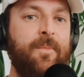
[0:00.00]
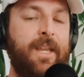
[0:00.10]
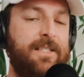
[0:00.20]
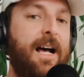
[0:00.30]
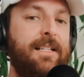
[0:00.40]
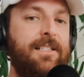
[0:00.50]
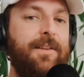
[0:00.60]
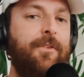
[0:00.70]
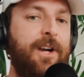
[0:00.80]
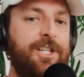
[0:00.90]
It's hard to
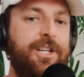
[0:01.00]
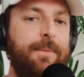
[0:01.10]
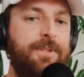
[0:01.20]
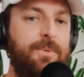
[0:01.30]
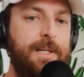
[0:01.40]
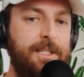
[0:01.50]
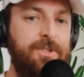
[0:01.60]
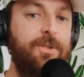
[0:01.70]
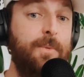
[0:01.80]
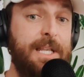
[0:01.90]
differentiate between the
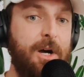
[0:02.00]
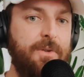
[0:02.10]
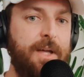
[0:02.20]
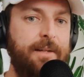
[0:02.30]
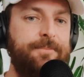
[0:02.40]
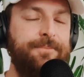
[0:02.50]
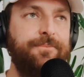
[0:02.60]
two. We know that.